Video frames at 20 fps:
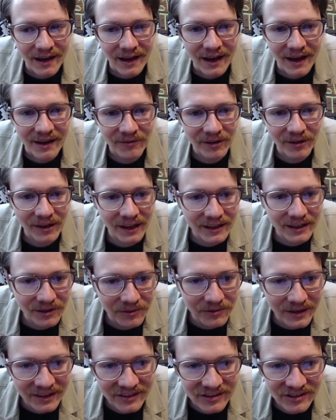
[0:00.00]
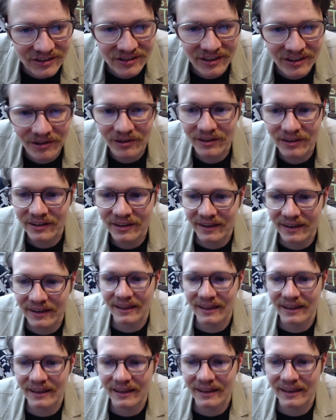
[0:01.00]
And while I don't necessarily think
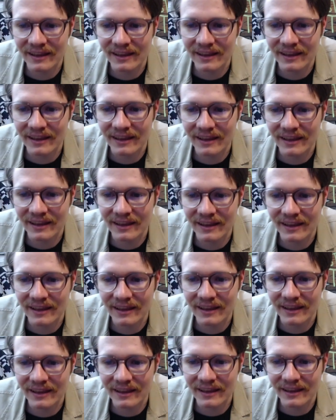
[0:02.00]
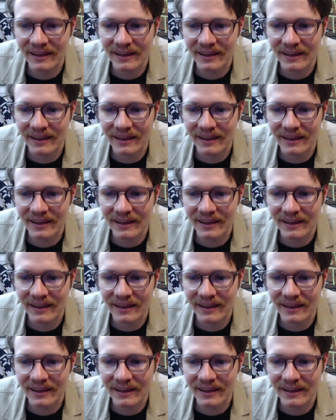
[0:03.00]
that may be Mercury